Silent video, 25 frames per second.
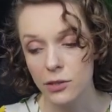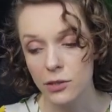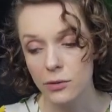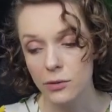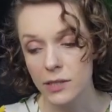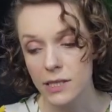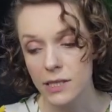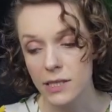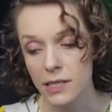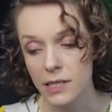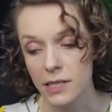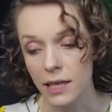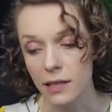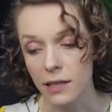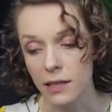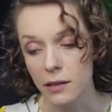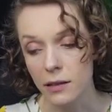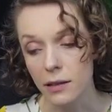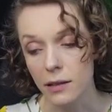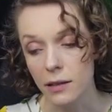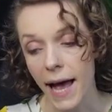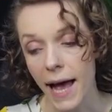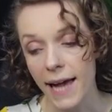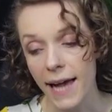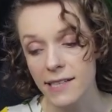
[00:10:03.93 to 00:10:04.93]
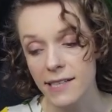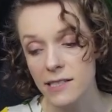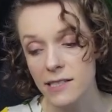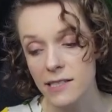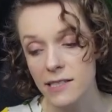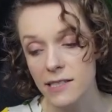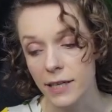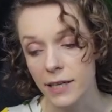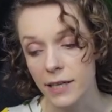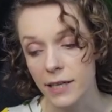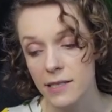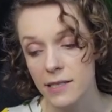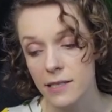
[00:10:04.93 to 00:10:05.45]
you'll see a little
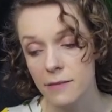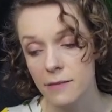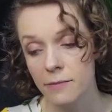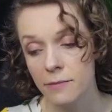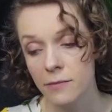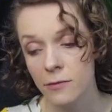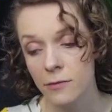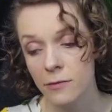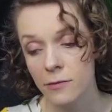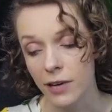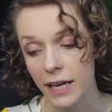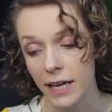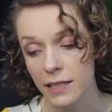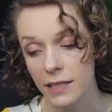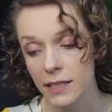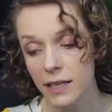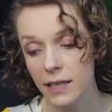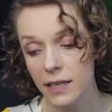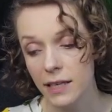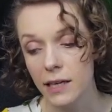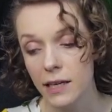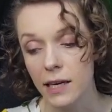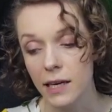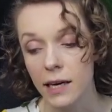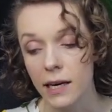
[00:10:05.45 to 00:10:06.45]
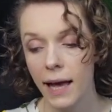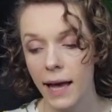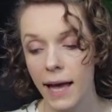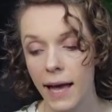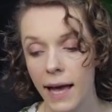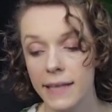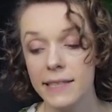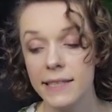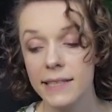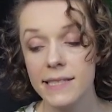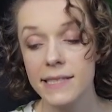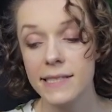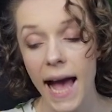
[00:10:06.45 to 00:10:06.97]
asterisk right here.
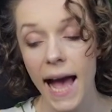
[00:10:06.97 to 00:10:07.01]
And this